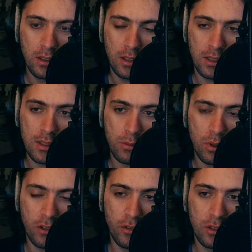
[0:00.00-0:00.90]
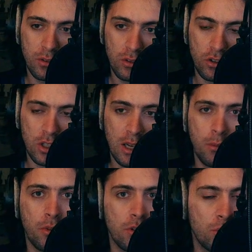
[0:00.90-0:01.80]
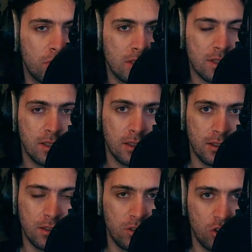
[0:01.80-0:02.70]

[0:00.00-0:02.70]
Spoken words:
it is worth it to share with you this little